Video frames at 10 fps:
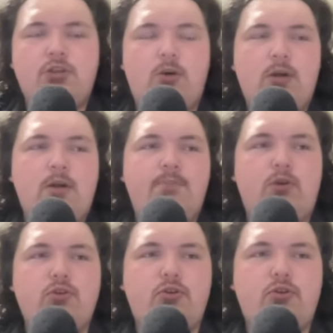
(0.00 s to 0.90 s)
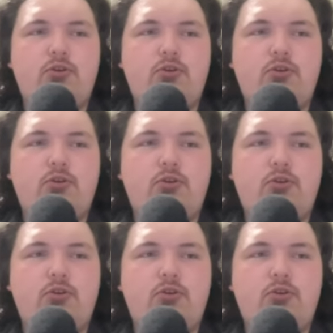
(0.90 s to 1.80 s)
So those are things that we've kind of
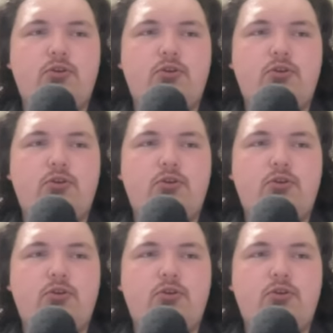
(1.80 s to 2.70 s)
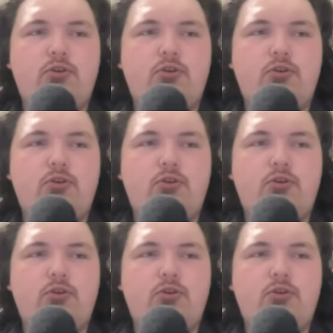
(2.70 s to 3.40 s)
hammered out about this Thunder team.